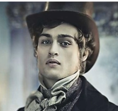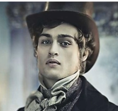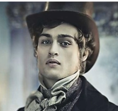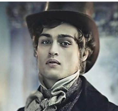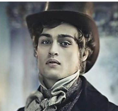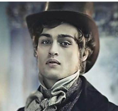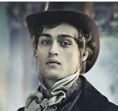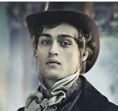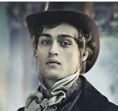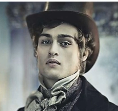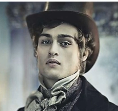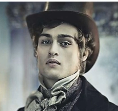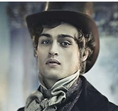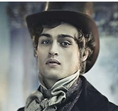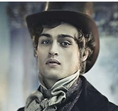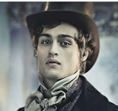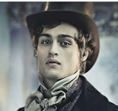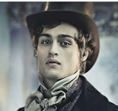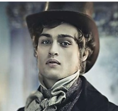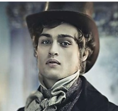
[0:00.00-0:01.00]

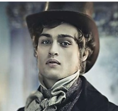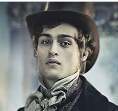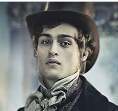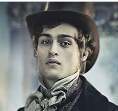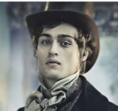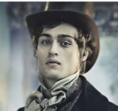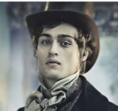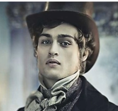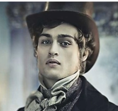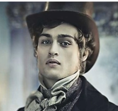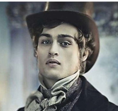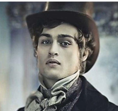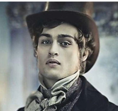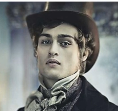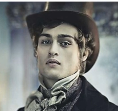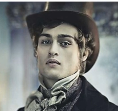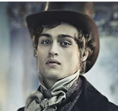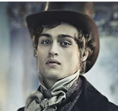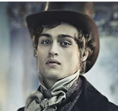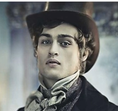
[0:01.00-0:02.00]

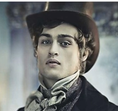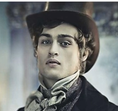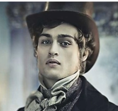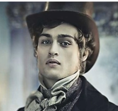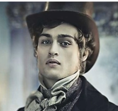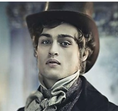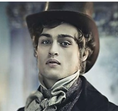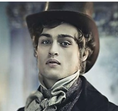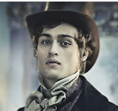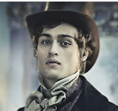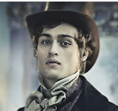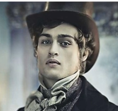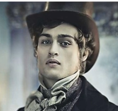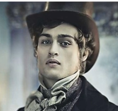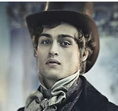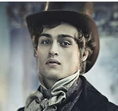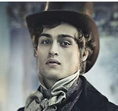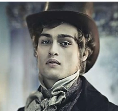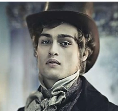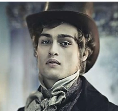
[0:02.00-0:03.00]

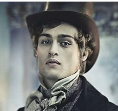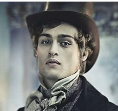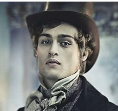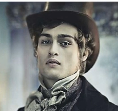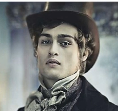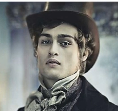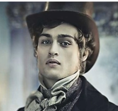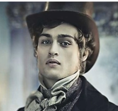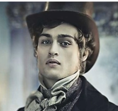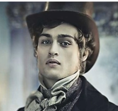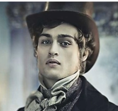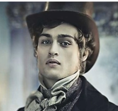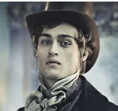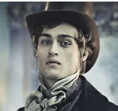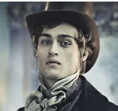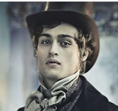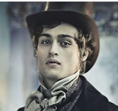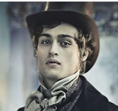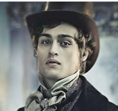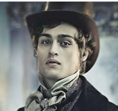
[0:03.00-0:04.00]

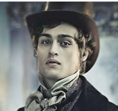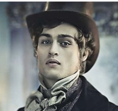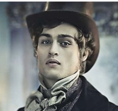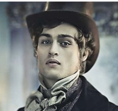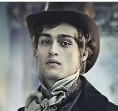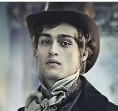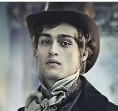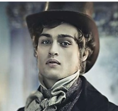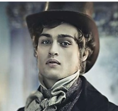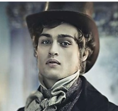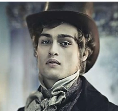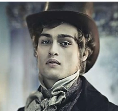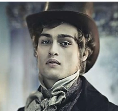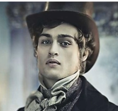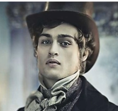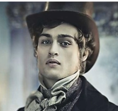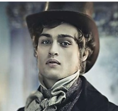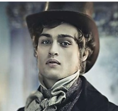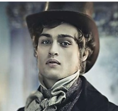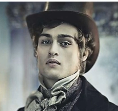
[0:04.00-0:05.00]

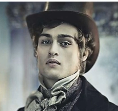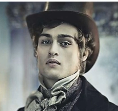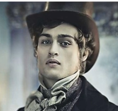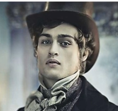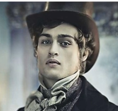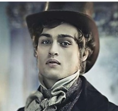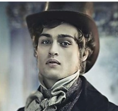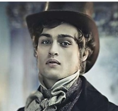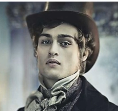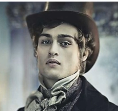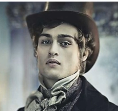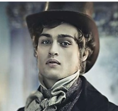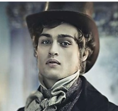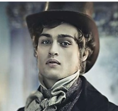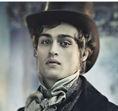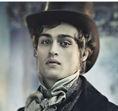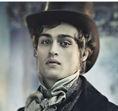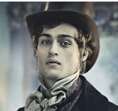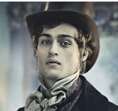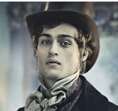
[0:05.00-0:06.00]

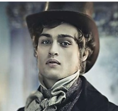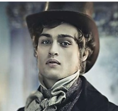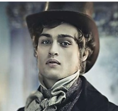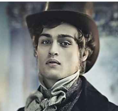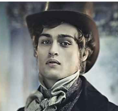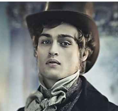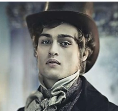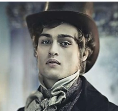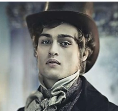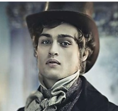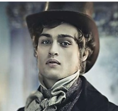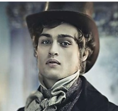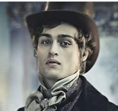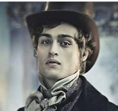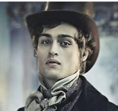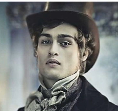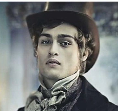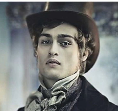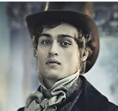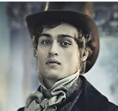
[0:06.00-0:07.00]

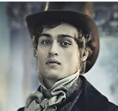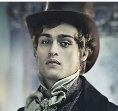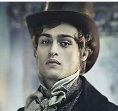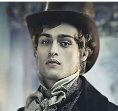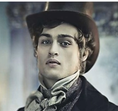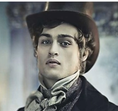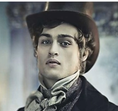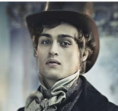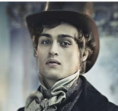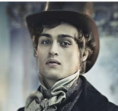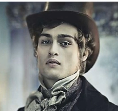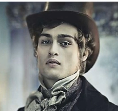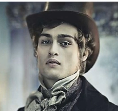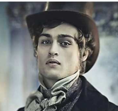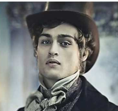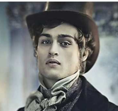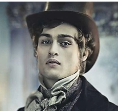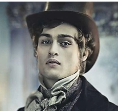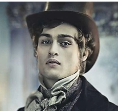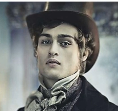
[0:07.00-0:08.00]
(no lip movement)